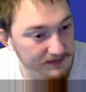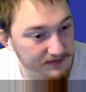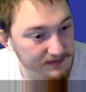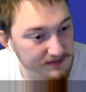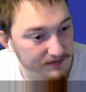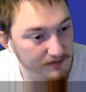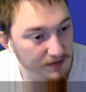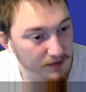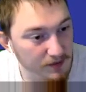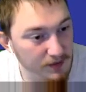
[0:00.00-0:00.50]

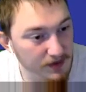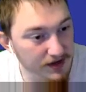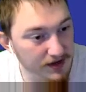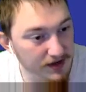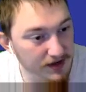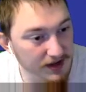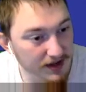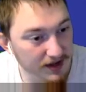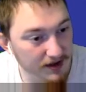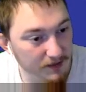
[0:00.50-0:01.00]
But
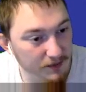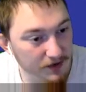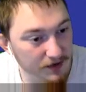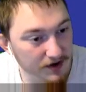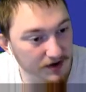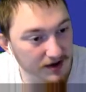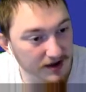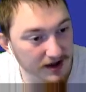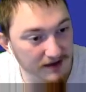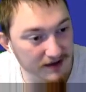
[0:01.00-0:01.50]
we're
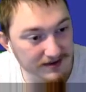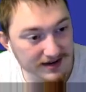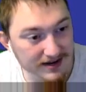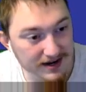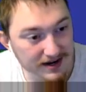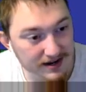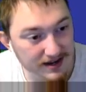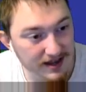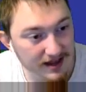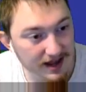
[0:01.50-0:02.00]
not having
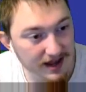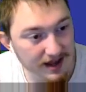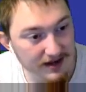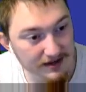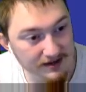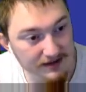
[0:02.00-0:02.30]
any of that.